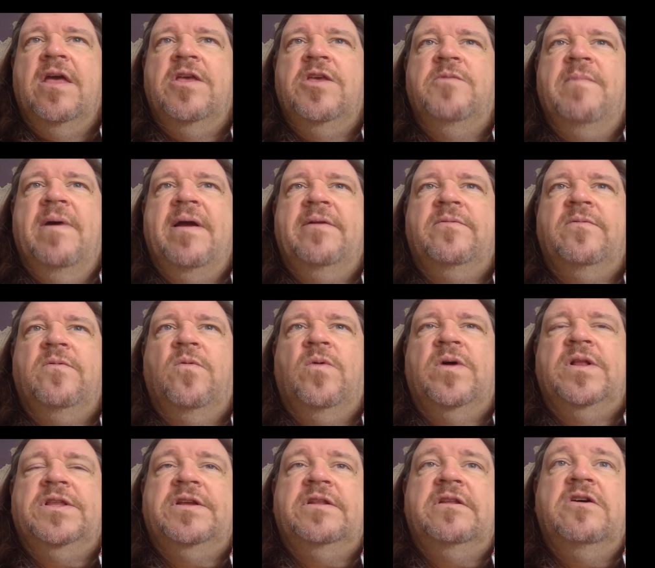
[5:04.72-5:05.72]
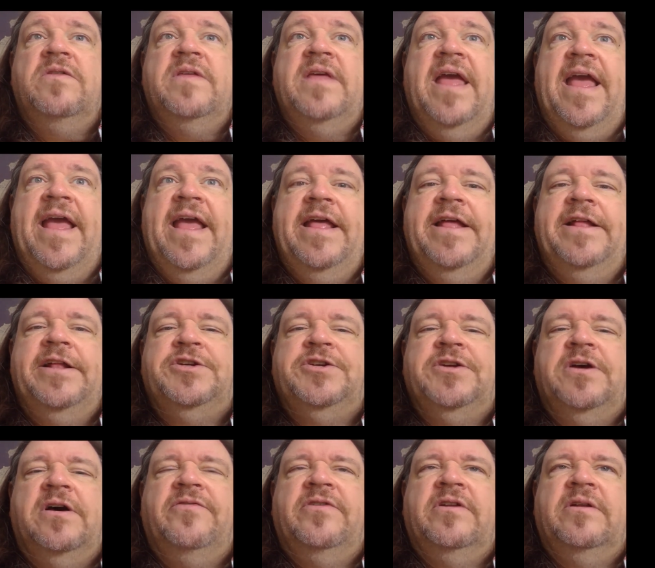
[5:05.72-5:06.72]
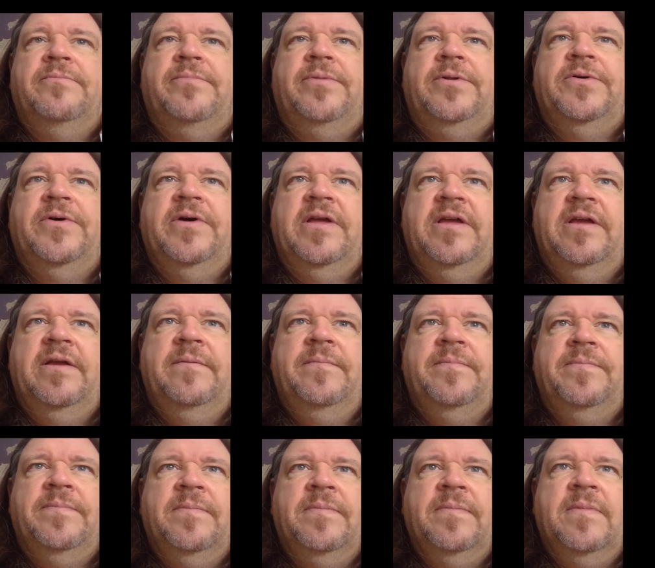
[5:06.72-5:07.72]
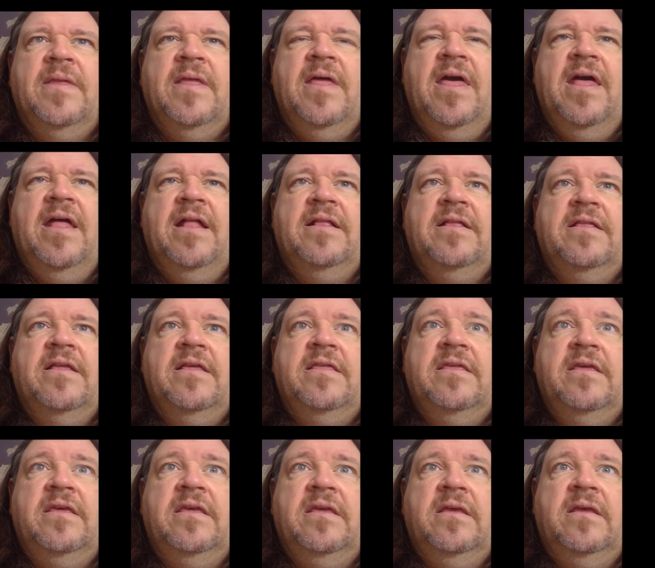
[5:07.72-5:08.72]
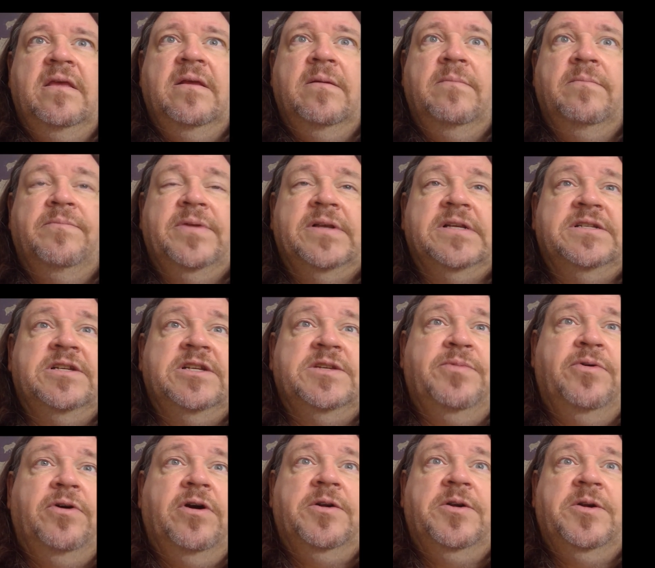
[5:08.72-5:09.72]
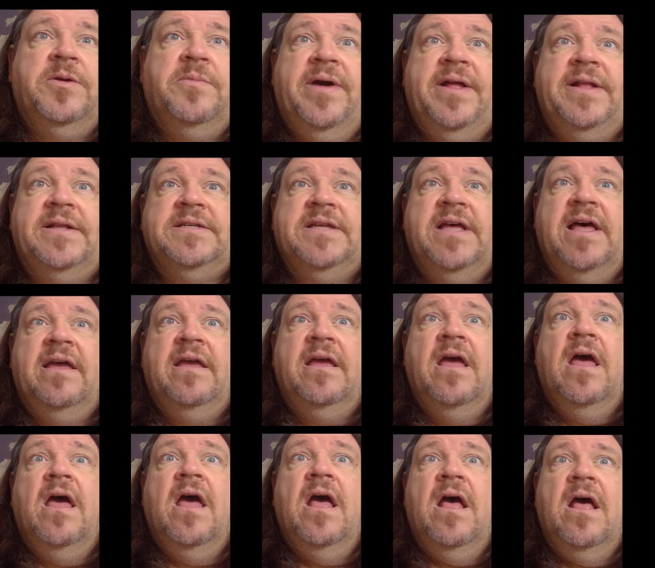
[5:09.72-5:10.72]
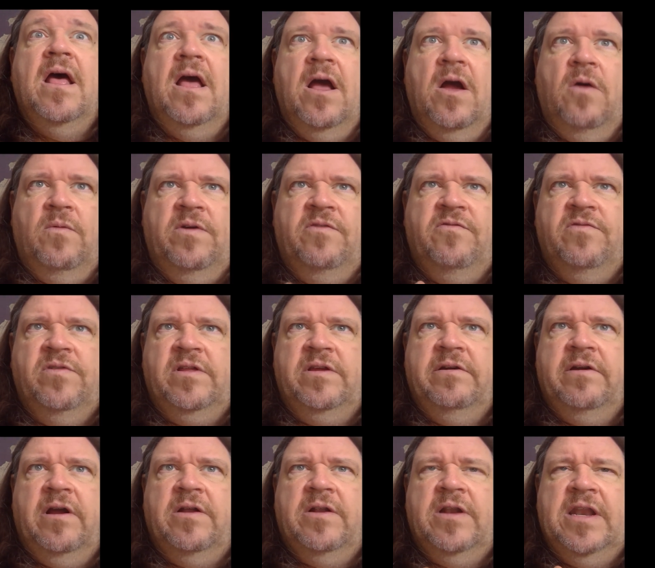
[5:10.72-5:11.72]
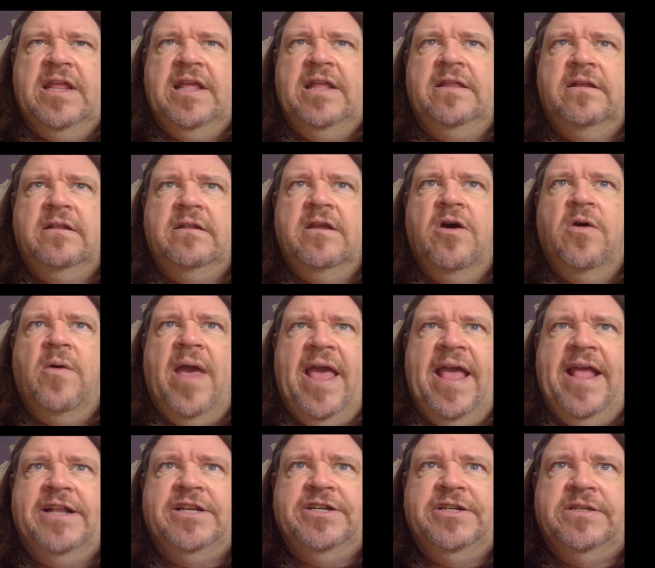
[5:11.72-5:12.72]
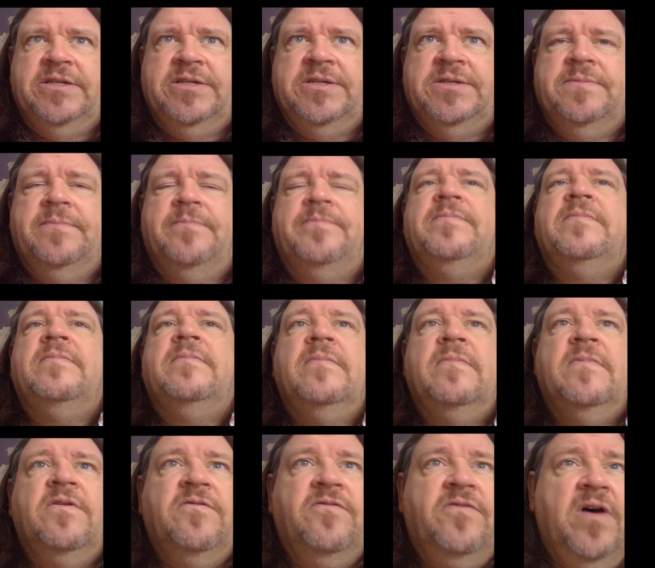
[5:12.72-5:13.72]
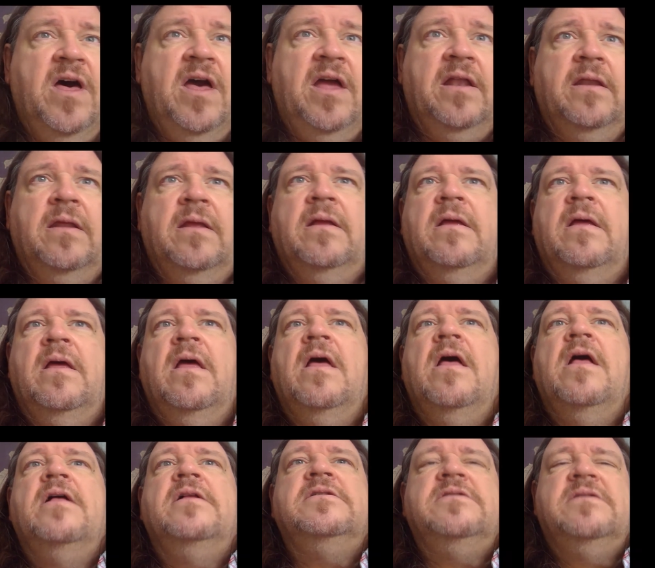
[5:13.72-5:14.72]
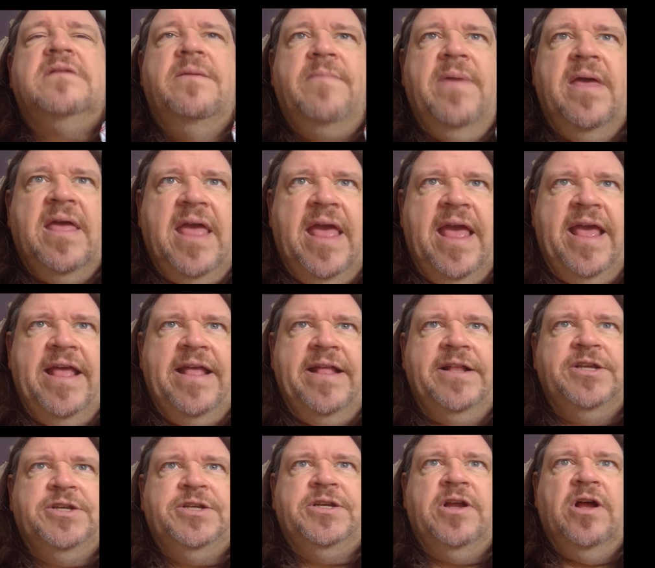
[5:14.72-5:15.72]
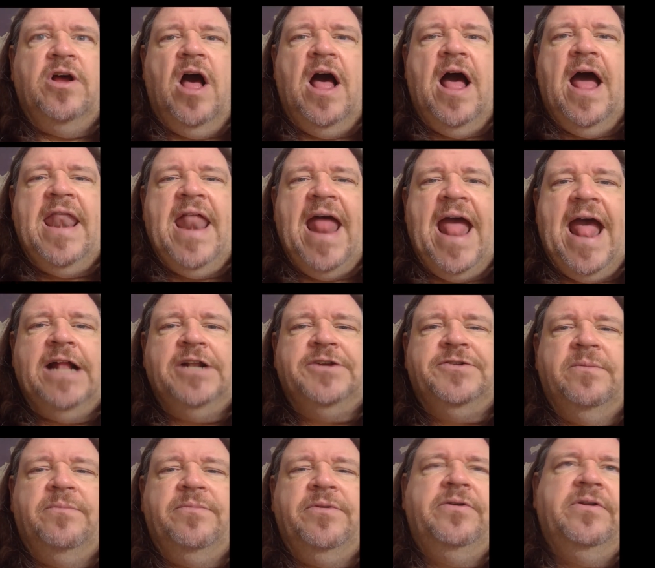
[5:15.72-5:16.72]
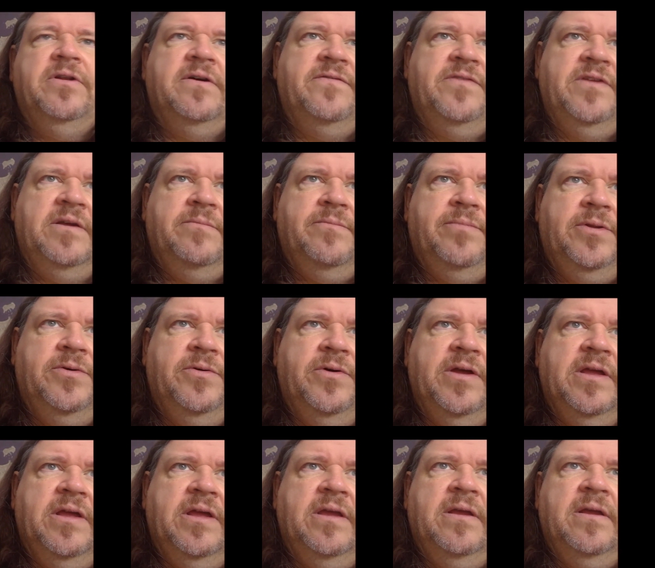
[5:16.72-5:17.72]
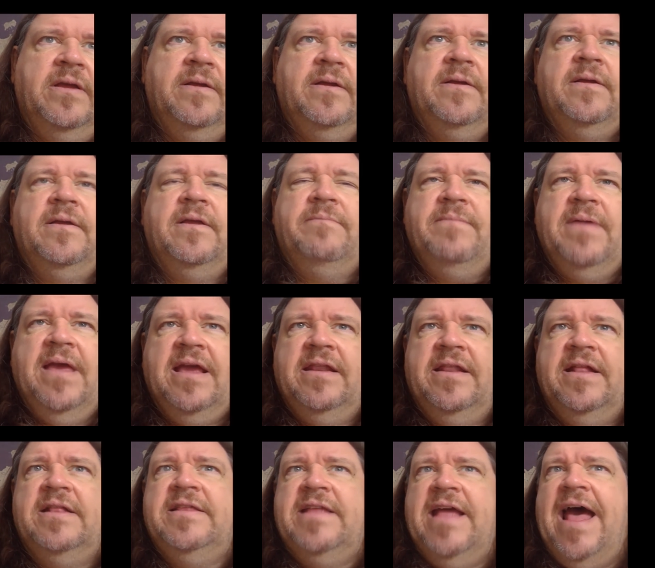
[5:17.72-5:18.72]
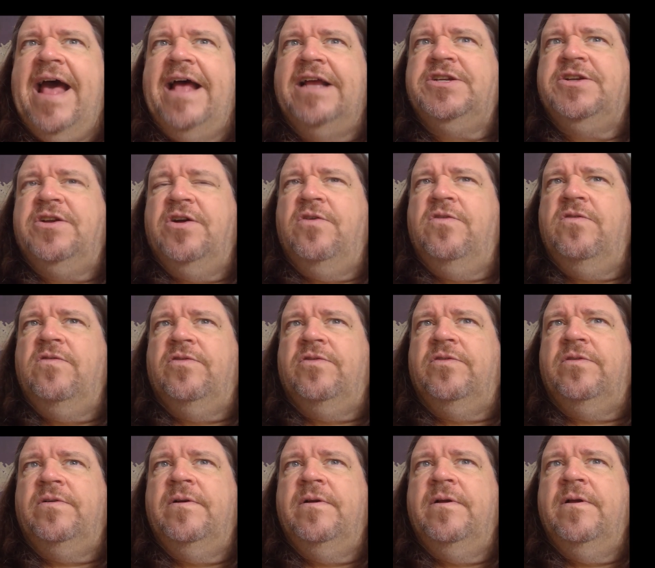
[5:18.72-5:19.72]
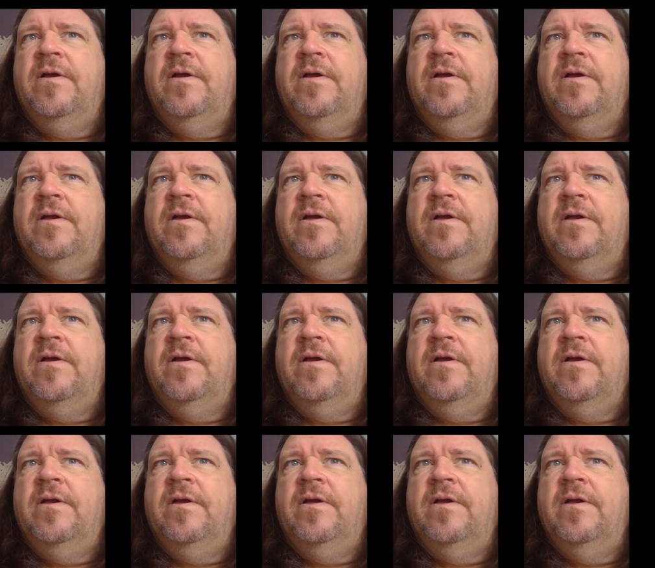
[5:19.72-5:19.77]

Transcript: You might want to know the age of an employee, And the business partner might say, we really need to know ages. Fine. So then make age an attribute of the employee, make it a dashed oval.